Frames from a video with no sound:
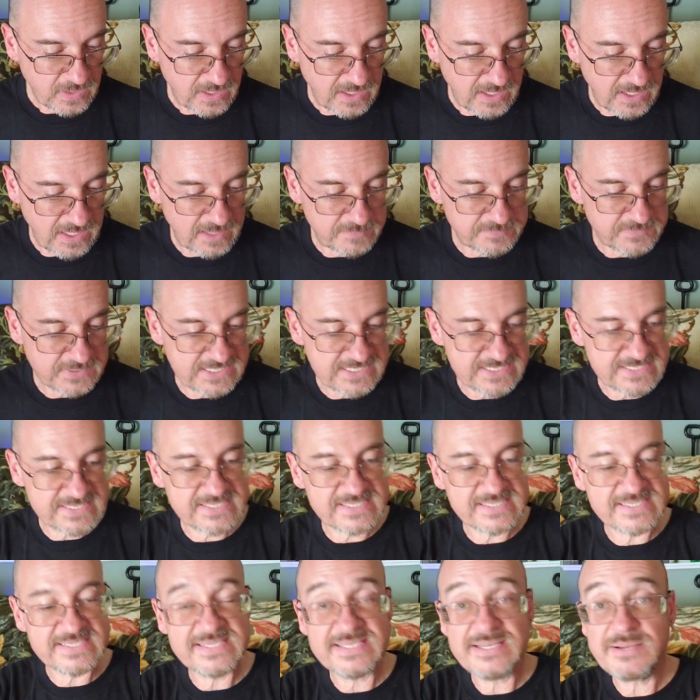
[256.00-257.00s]
Um,
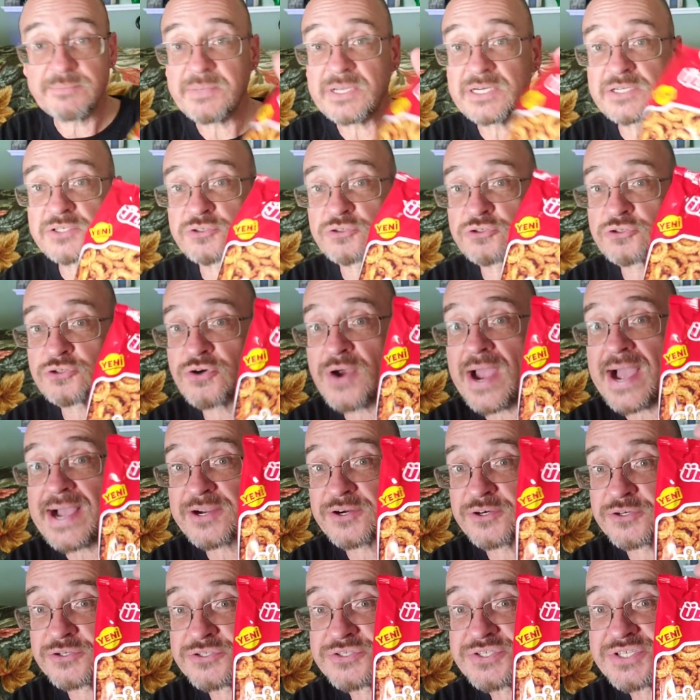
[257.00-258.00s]
these Simit
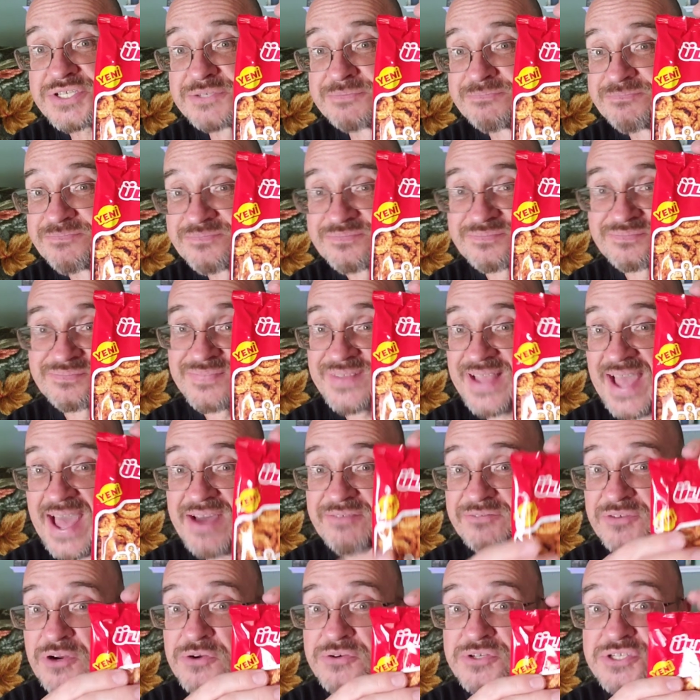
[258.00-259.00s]
crackers
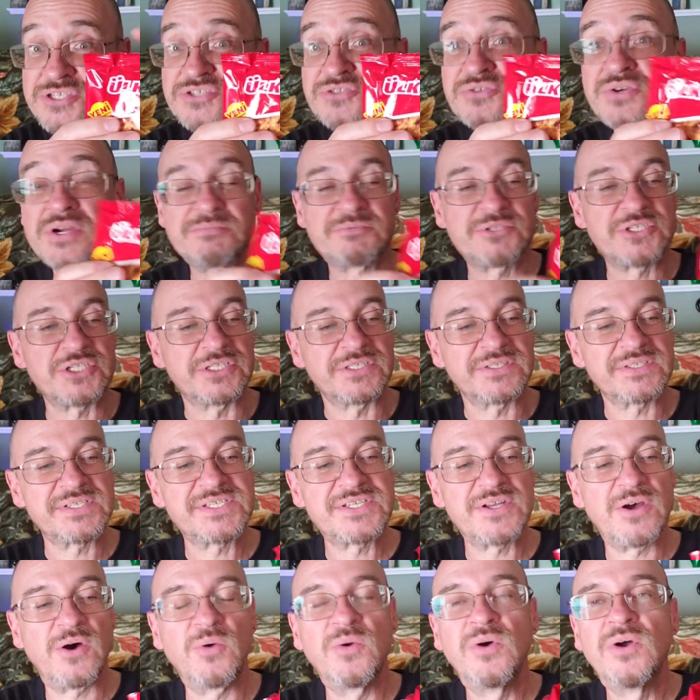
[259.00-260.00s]
have no description,
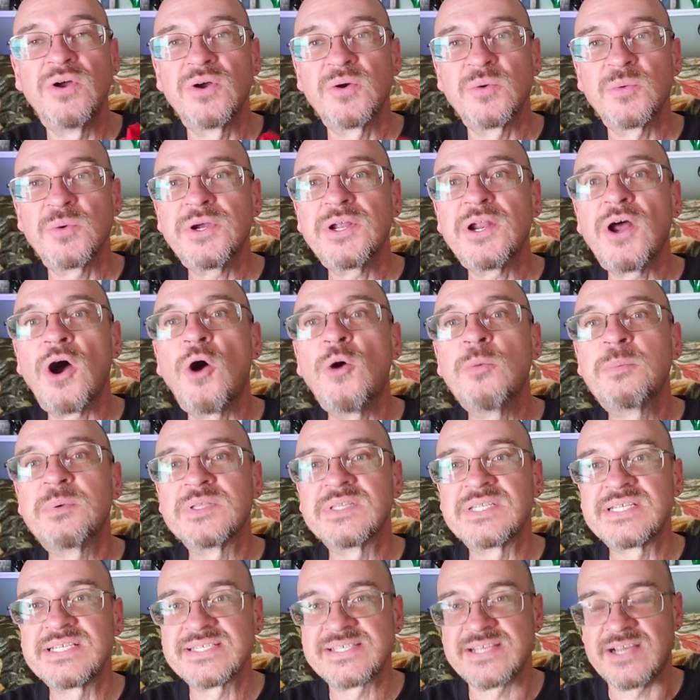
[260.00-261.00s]
so we're going to
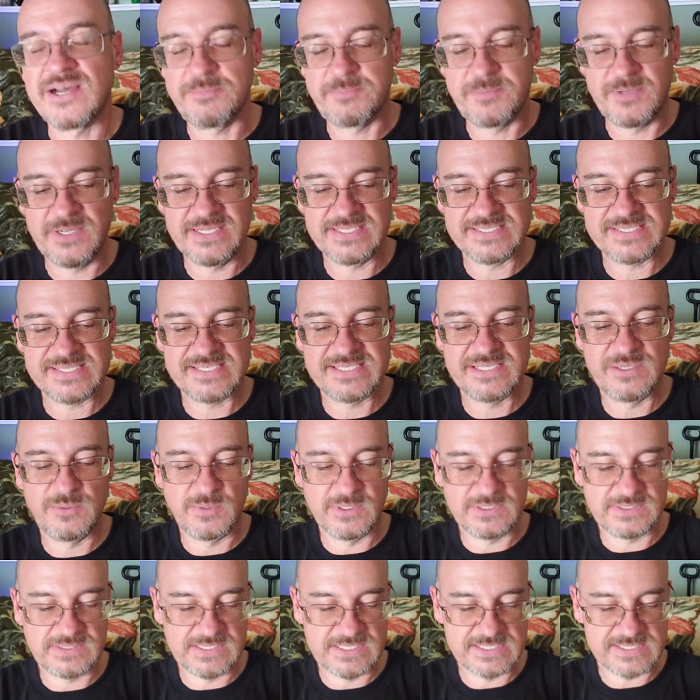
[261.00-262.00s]
open these up and see
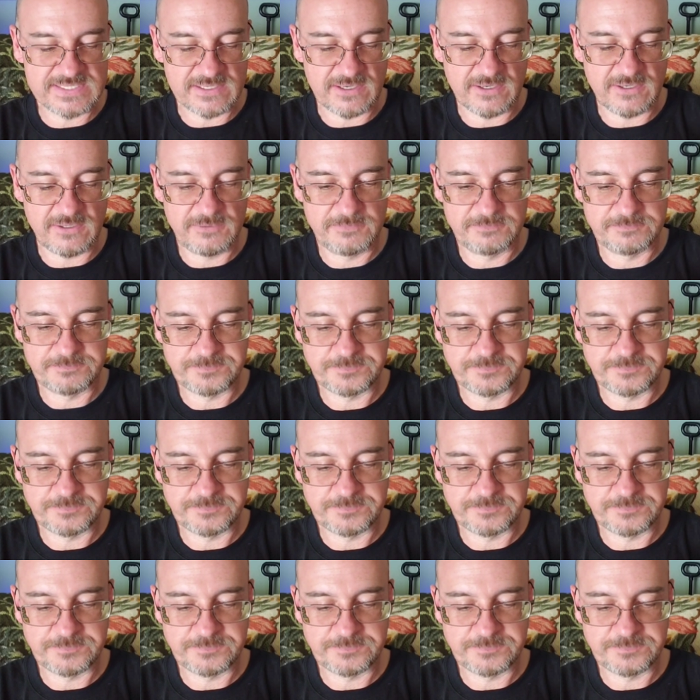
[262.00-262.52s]
what these are.